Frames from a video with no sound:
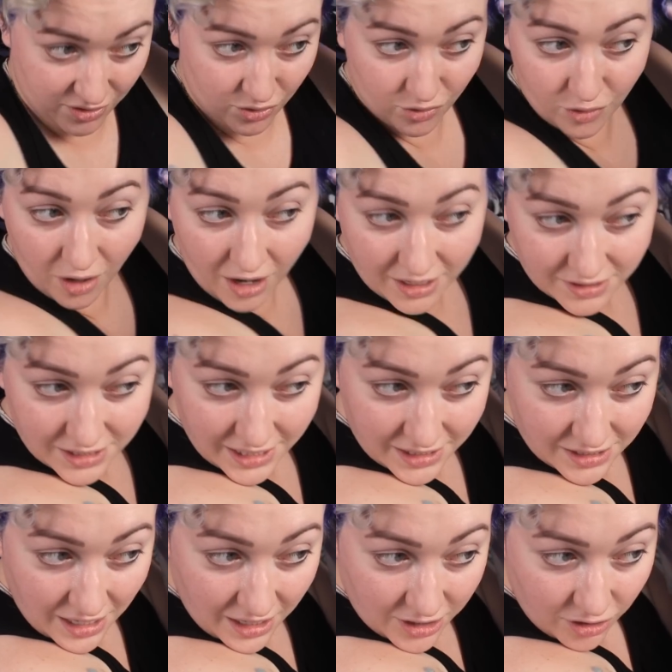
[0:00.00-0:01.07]
you are on
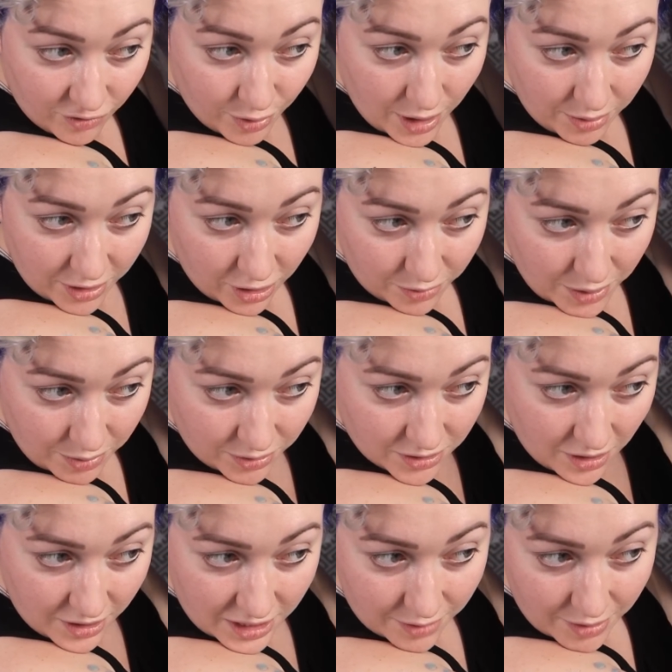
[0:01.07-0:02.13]
TikTok, you've probably heard people
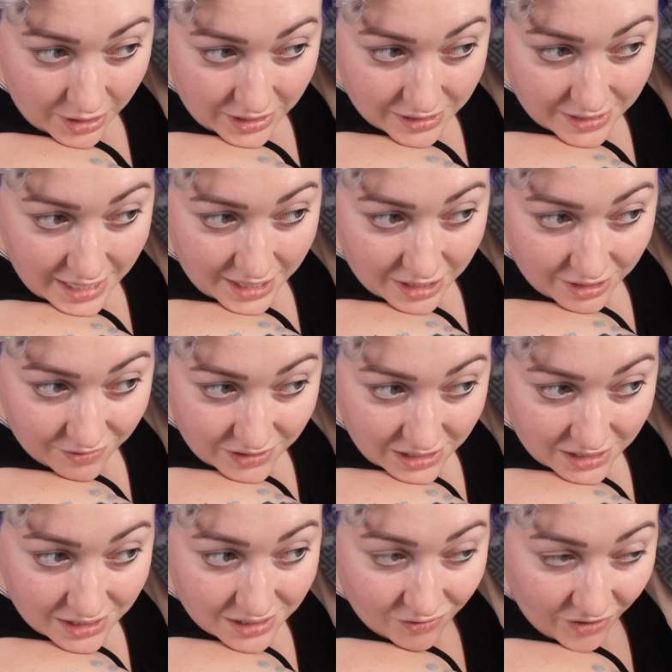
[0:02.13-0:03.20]
talking about executive
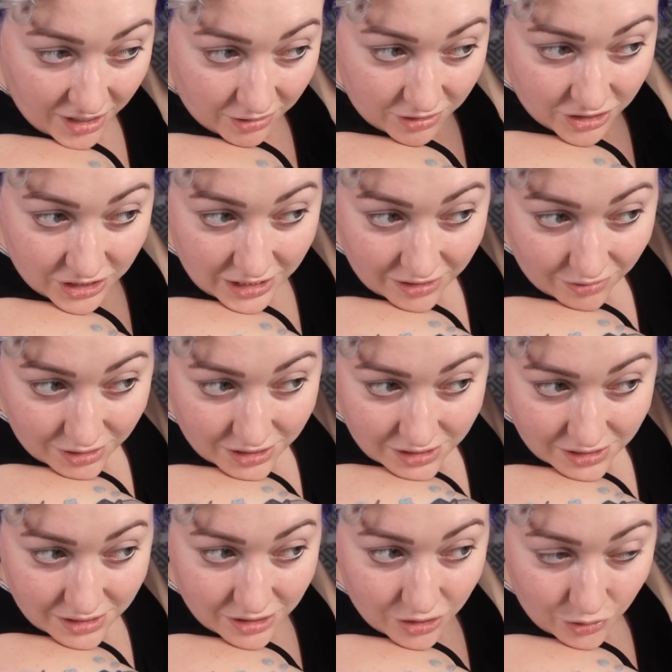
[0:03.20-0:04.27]
dysfunction, which is
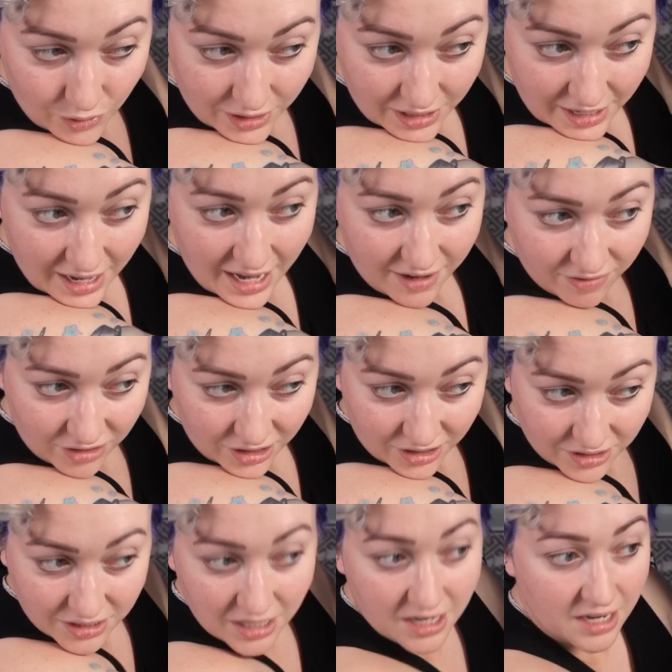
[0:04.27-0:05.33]
a new one that I've
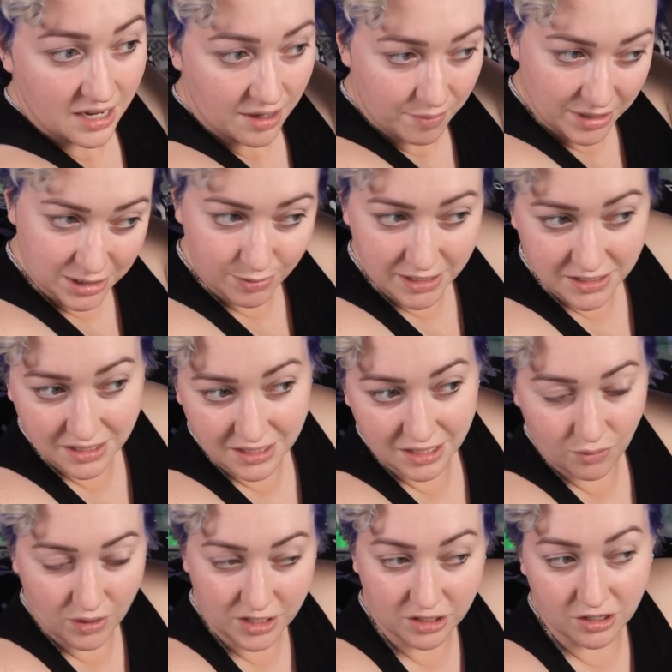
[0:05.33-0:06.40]
learned. But it's basically
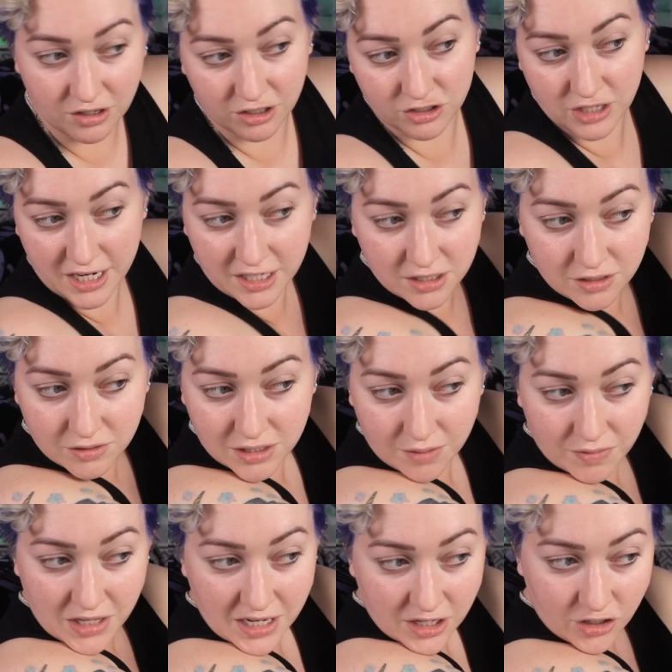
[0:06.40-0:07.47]
when, you know, you're trying to do
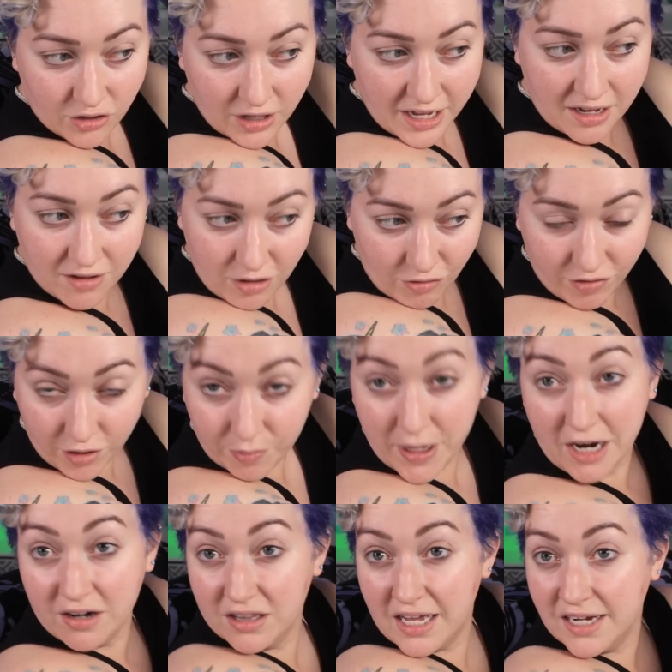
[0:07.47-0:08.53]
something and you're like, you feel
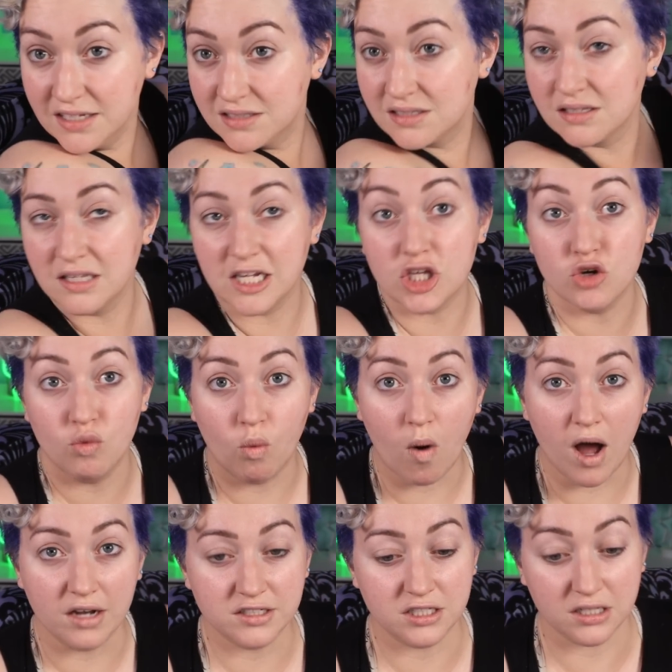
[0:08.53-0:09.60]
paralyzed. Like you
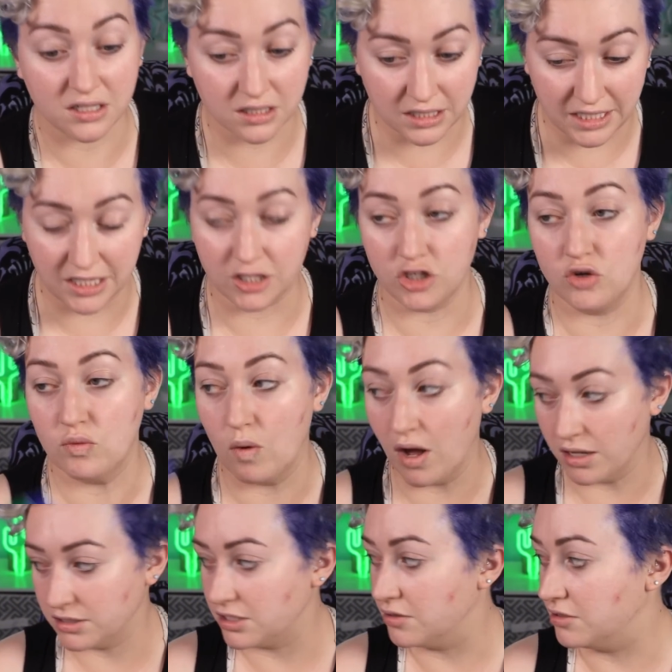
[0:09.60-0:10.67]
want to clean, you
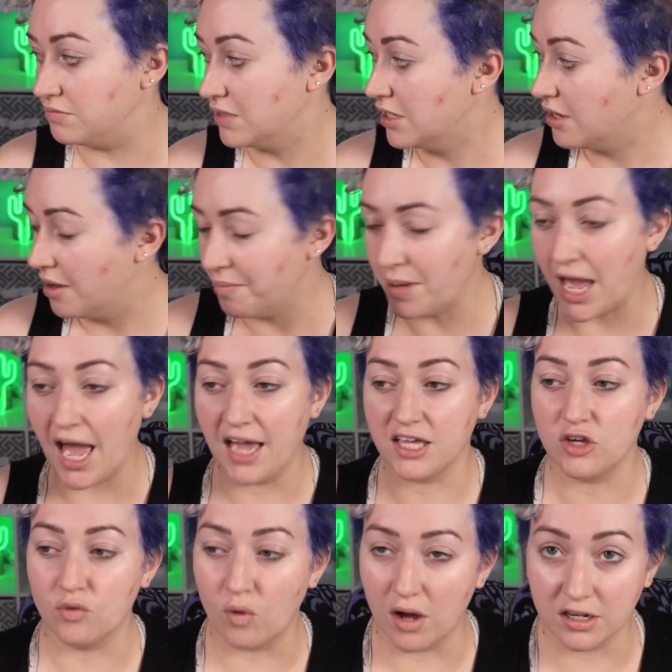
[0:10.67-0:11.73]
want to pack, you
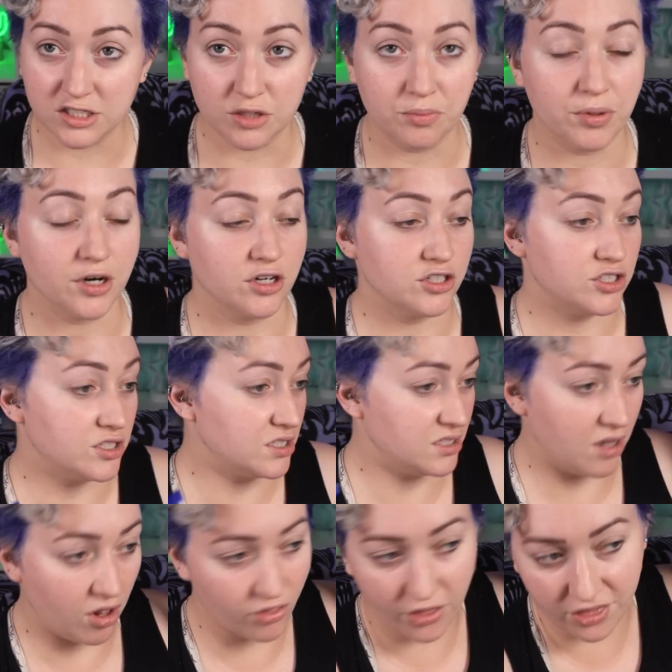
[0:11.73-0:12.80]
want to purge
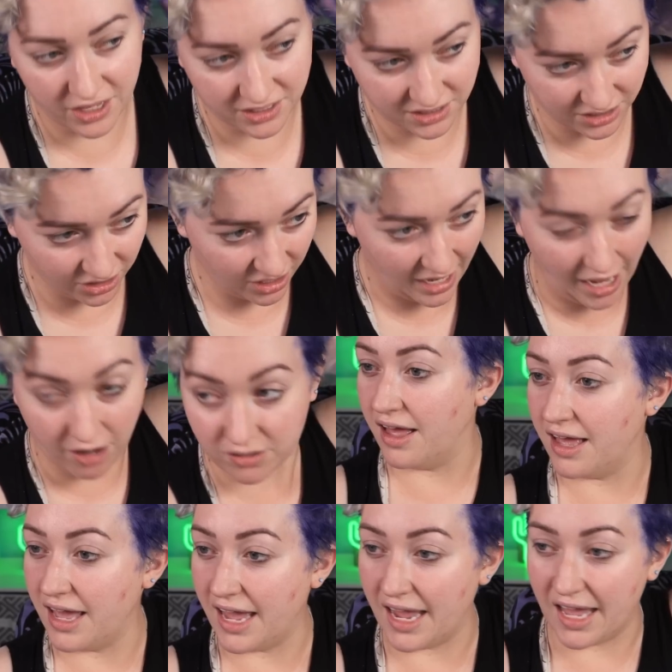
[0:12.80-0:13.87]
all the things in your house
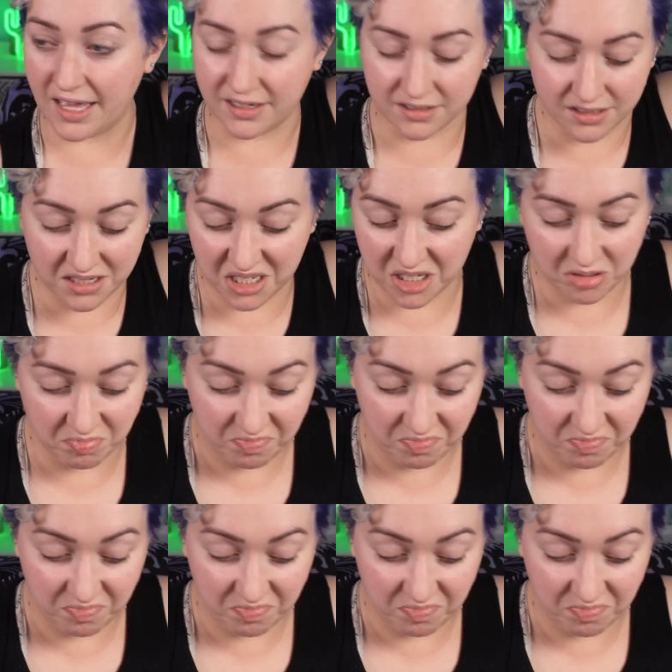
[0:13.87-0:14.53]
and